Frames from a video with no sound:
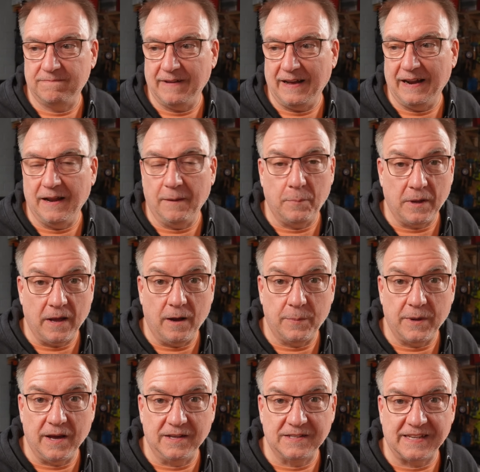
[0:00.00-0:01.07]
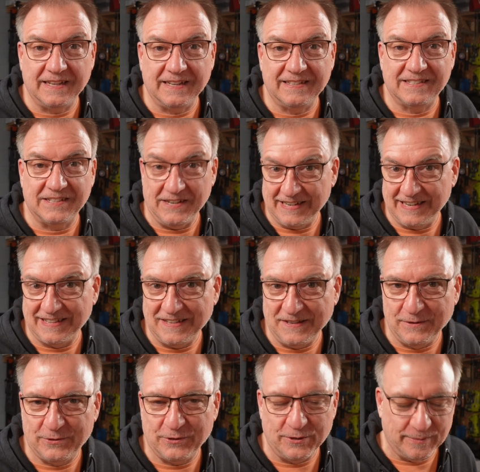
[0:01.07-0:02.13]
I'll be asking certain other
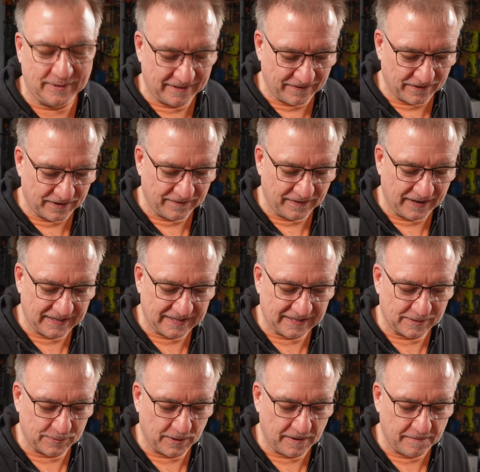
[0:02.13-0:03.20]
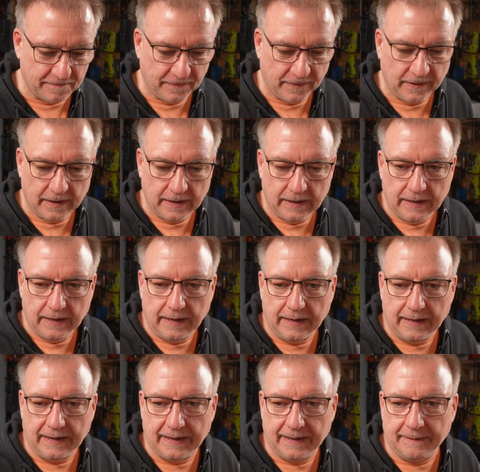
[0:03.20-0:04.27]
YouTubers for advice as well.
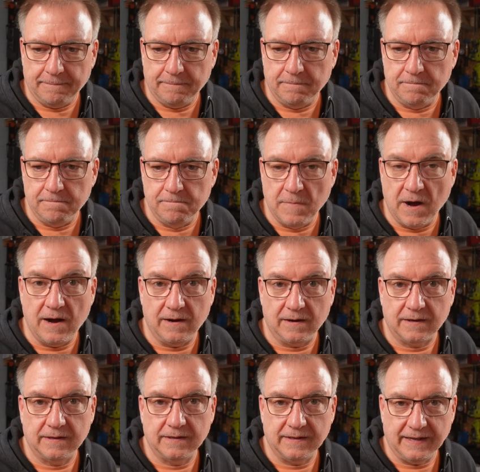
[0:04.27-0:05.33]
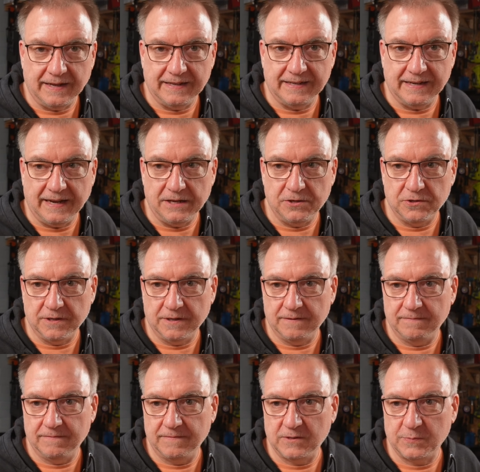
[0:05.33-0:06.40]
Mark and Adrian
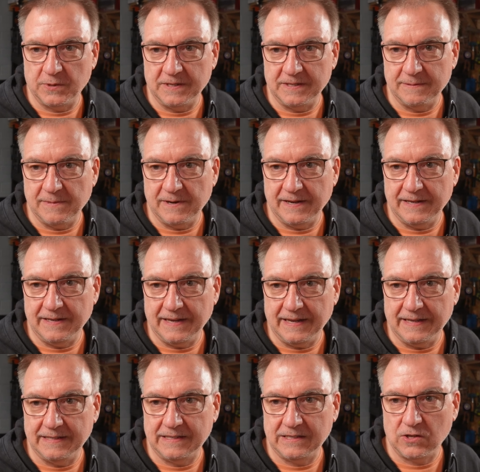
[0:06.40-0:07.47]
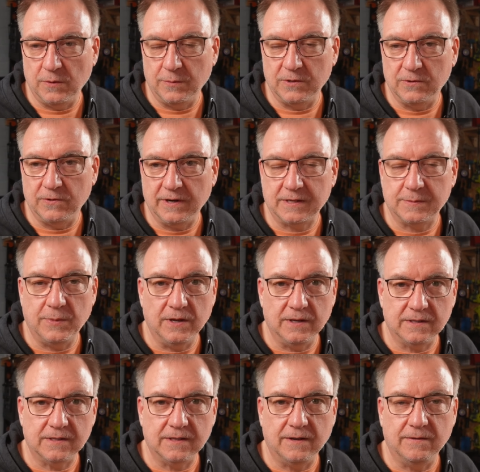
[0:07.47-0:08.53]
spring to mind as Commodore
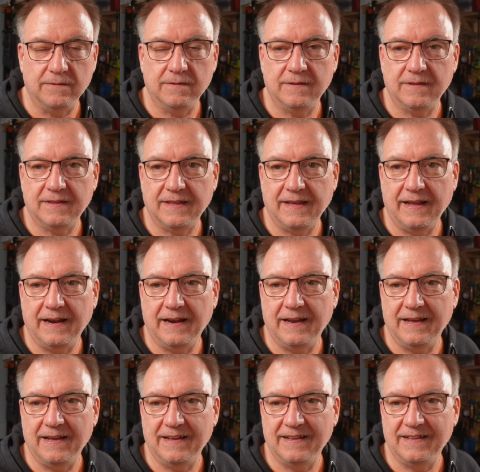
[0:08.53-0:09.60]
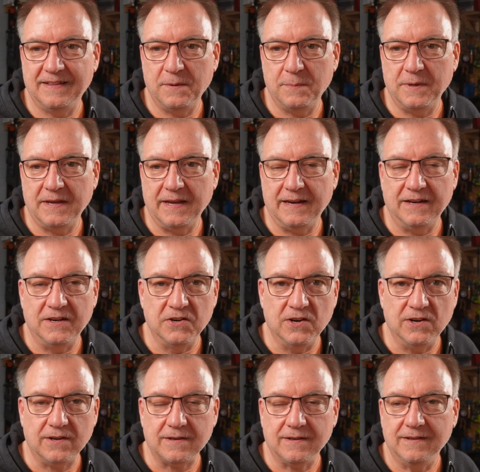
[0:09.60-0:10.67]
experts, so they'll be getting a
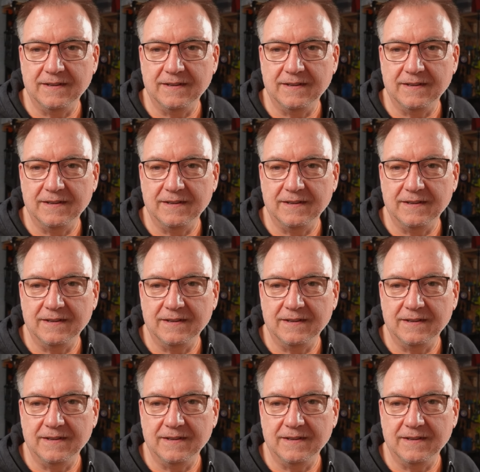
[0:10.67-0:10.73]
knock.